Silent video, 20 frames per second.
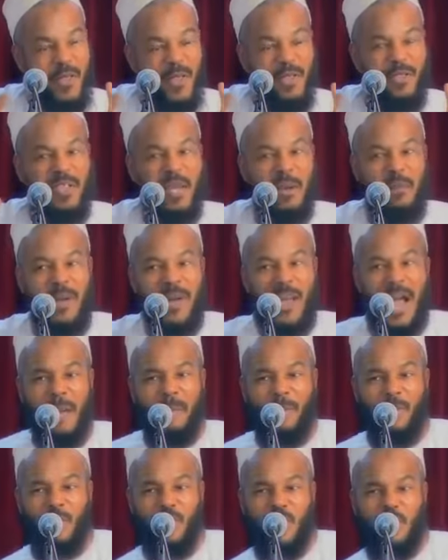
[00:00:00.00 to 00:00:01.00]
then somebody
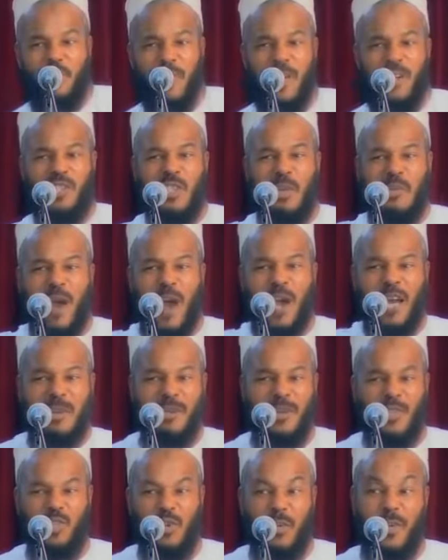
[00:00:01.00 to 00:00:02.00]
happens to bring some
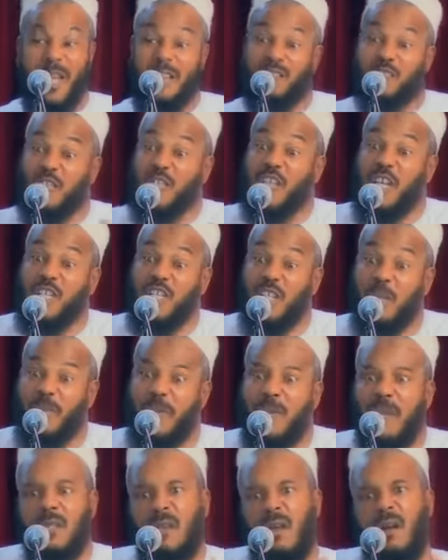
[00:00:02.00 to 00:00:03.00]
argument to him, he has to change his
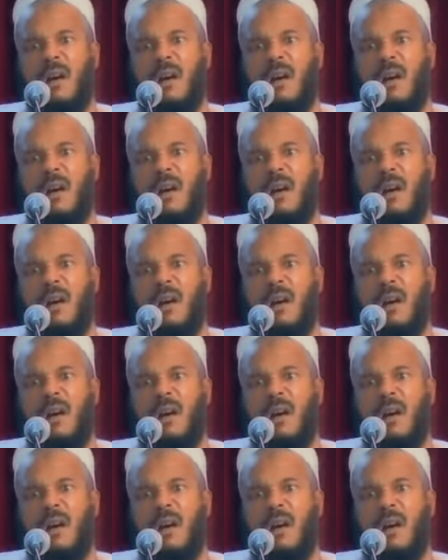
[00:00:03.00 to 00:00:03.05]
opinion.